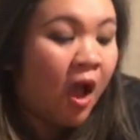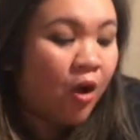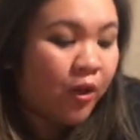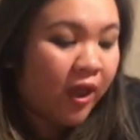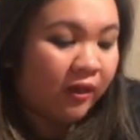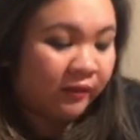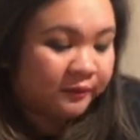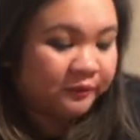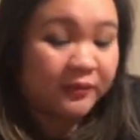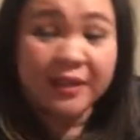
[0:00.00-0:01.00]
Okay,
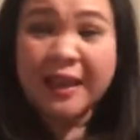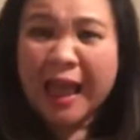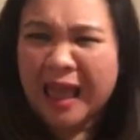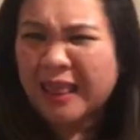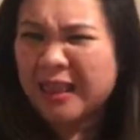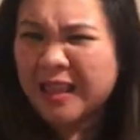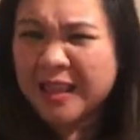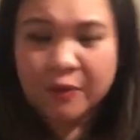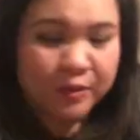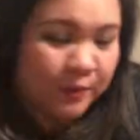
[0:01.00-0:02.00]
I think that's
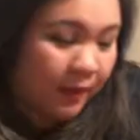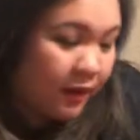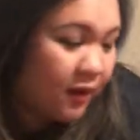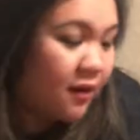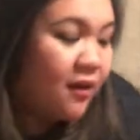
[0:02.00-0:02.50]
how you spell it.